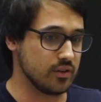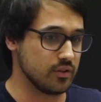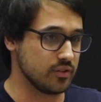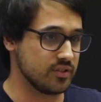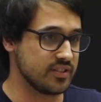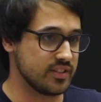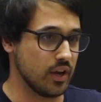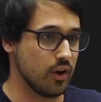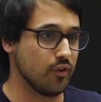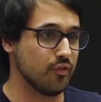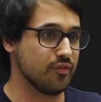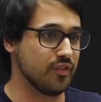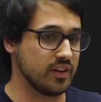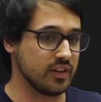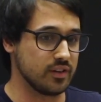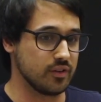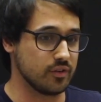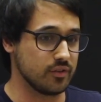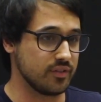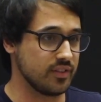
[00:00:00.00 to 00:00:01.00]
yourself
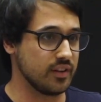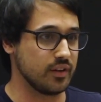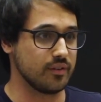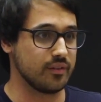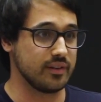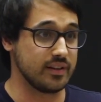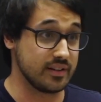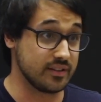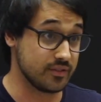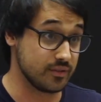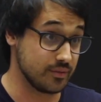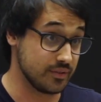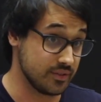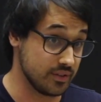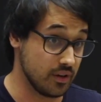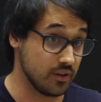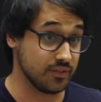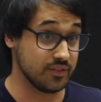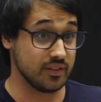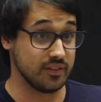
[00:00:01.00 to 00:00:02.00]
and your theory as a
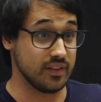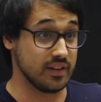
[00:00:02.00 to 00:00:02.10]
result,